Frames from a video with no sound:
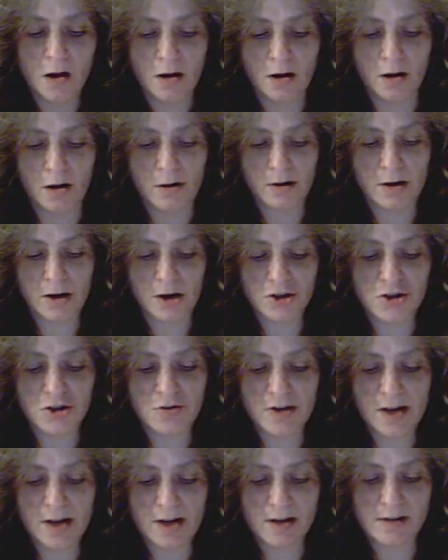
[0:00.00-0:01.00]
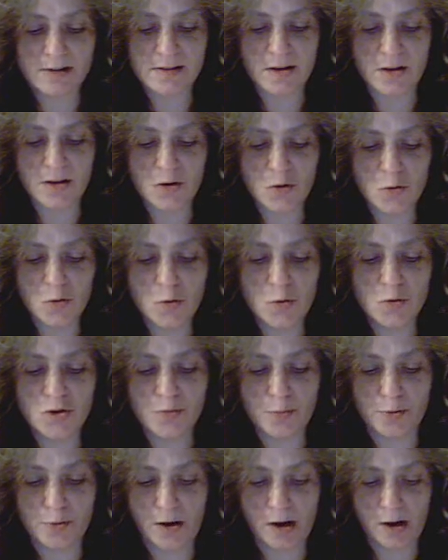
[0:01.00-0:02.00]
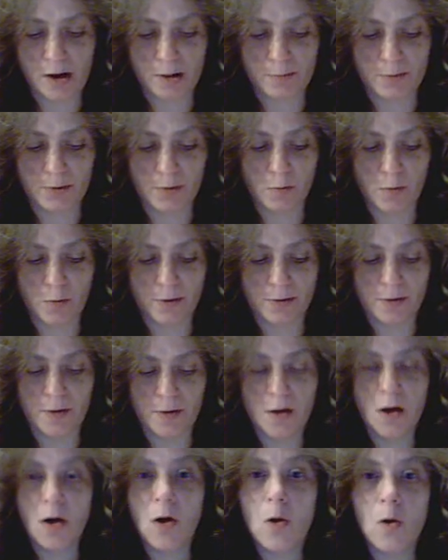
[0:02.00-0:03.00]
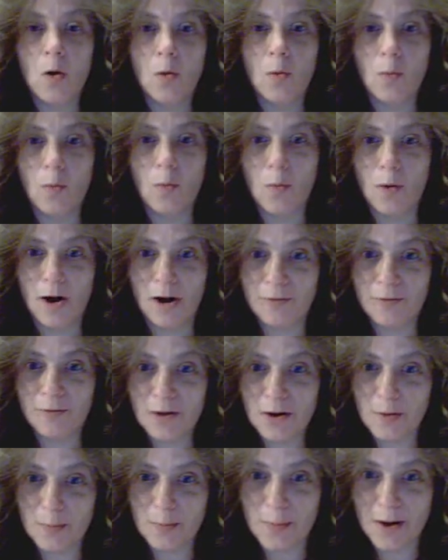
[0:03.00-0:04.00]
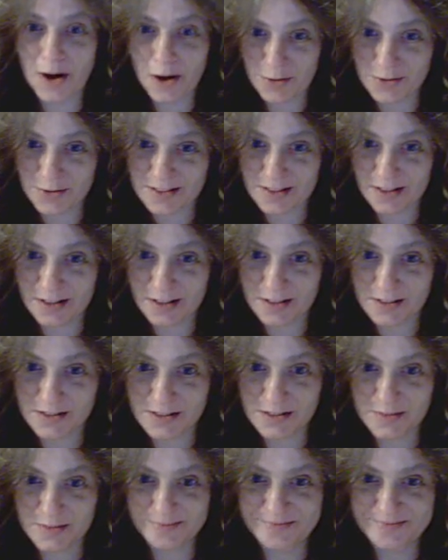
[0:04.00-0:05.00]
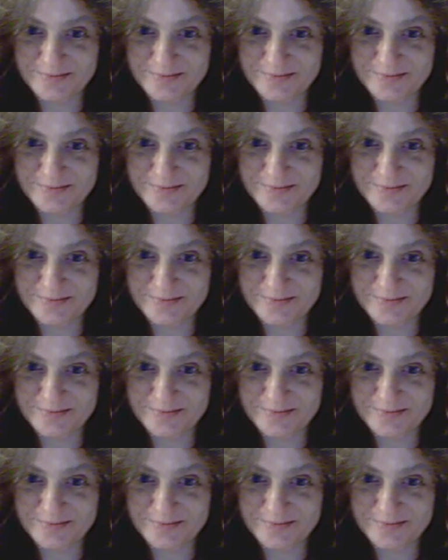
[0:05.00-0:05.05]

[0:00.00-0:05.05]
Our country has a huge problem with welfare parasites